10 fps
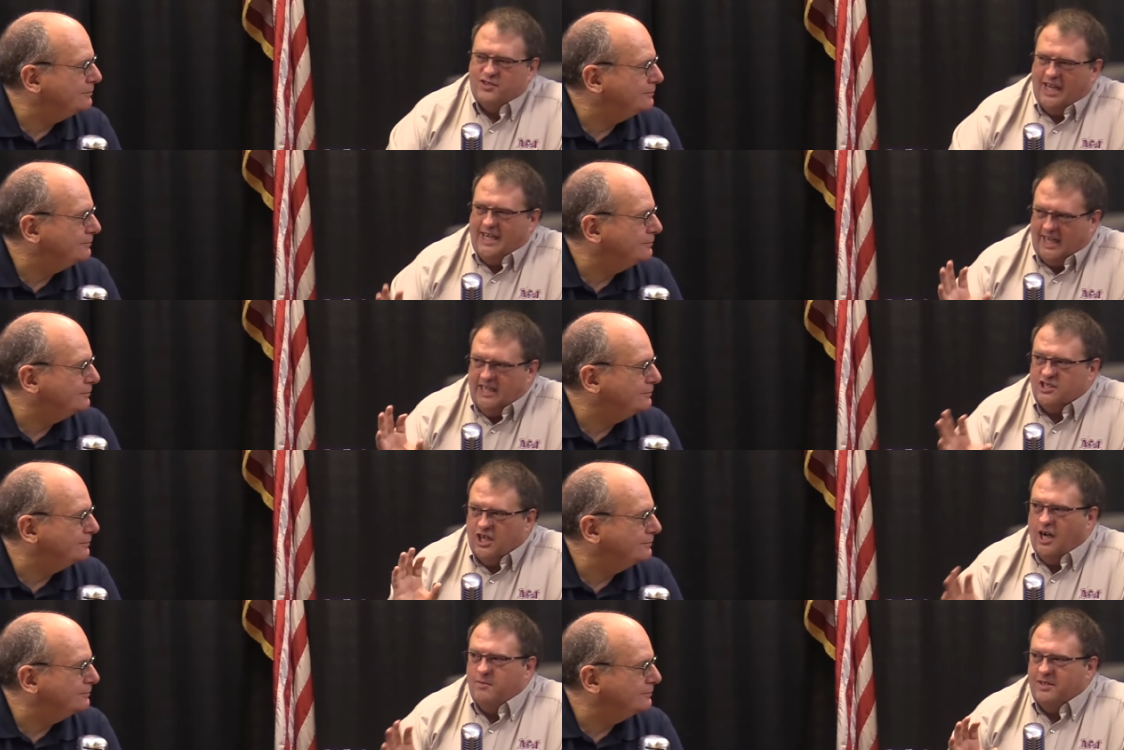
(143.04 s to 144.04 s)
Speaker 1: a thing as
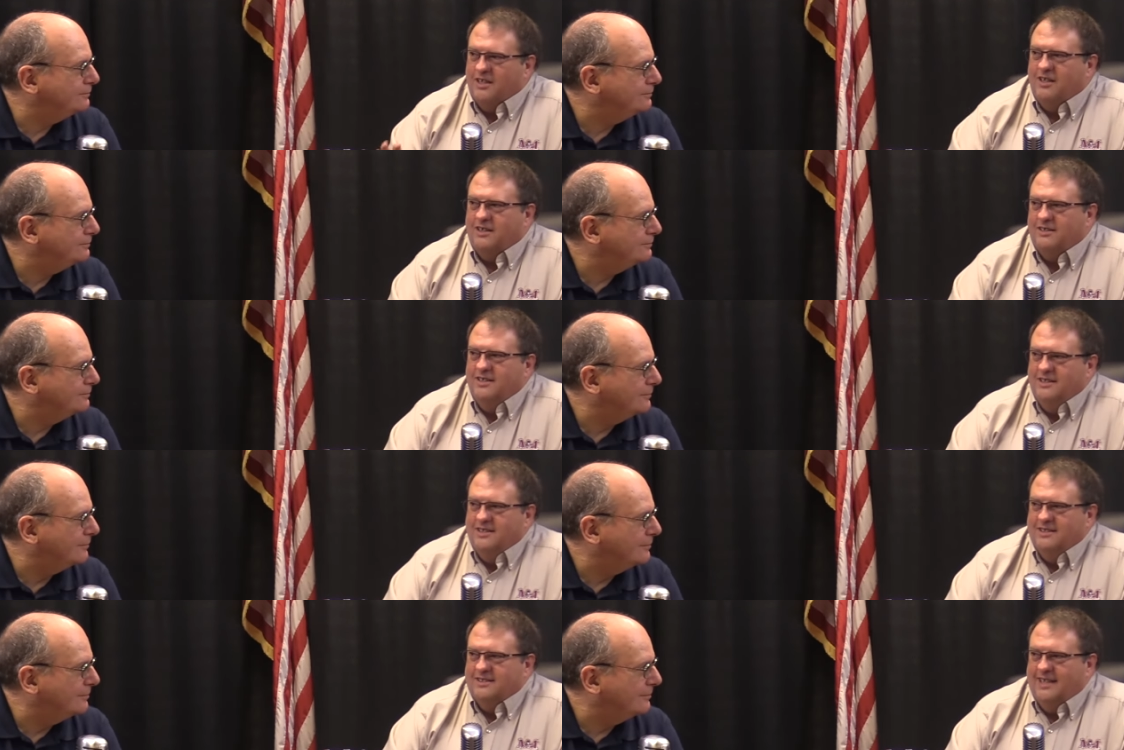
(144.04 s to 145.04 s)
common law
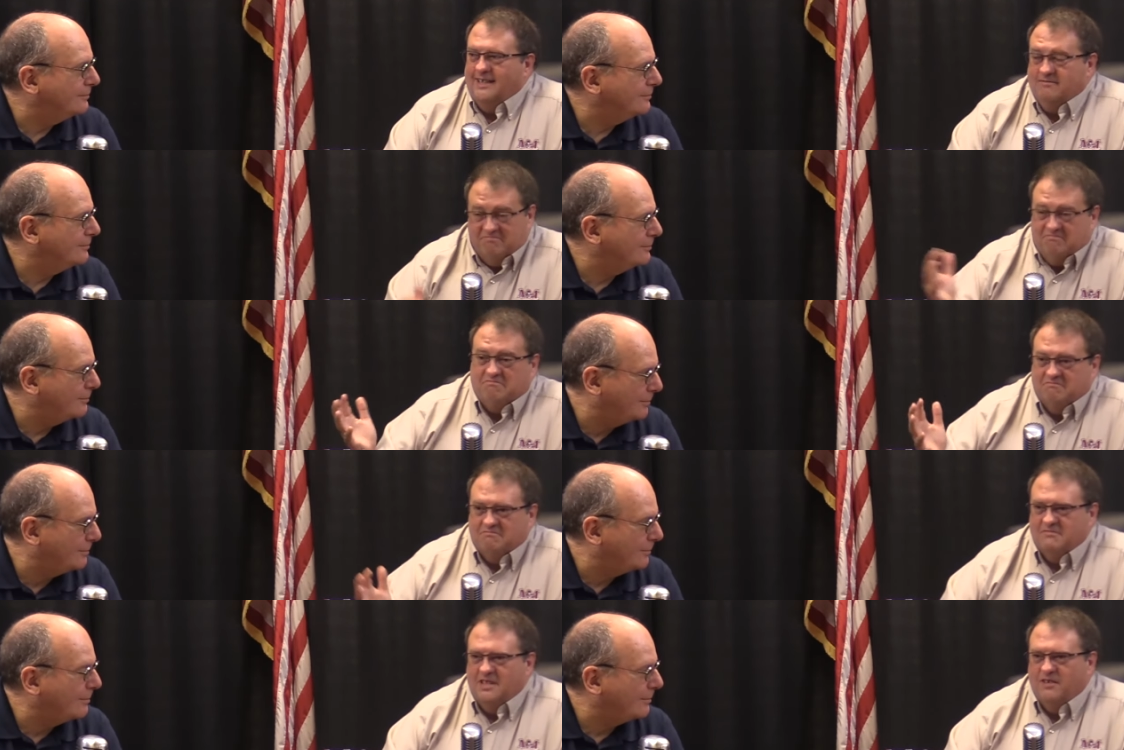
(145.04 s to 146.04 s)
that
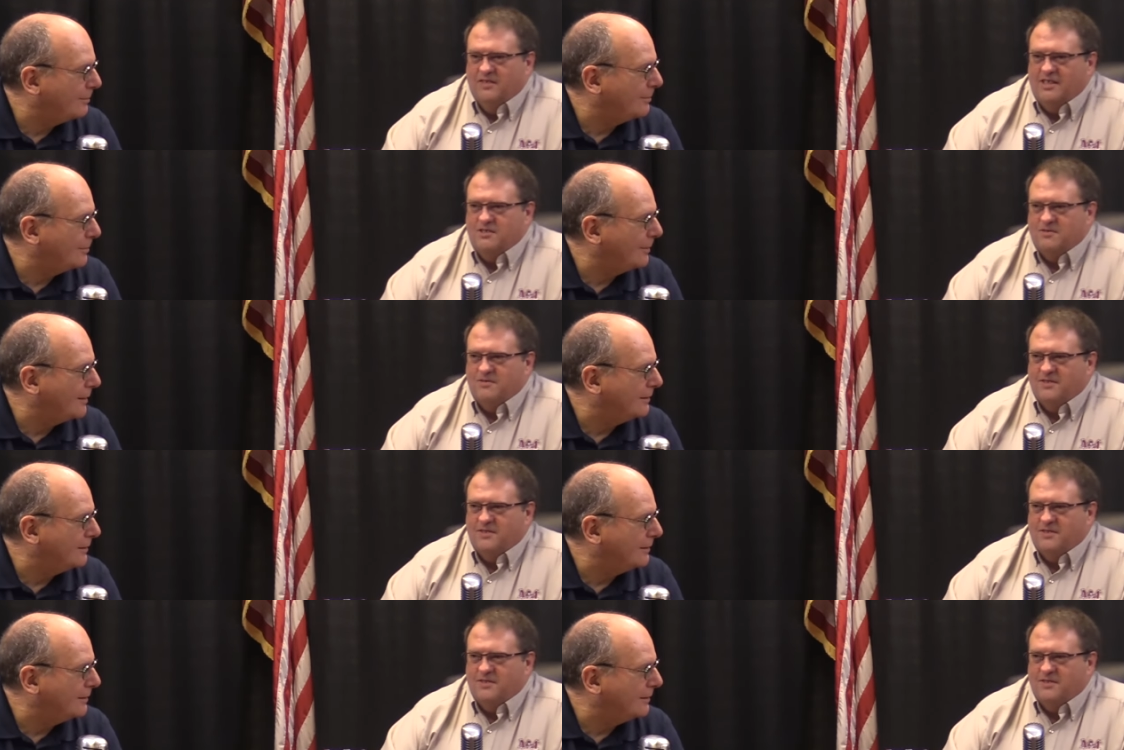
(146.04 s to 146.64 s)
you know, these are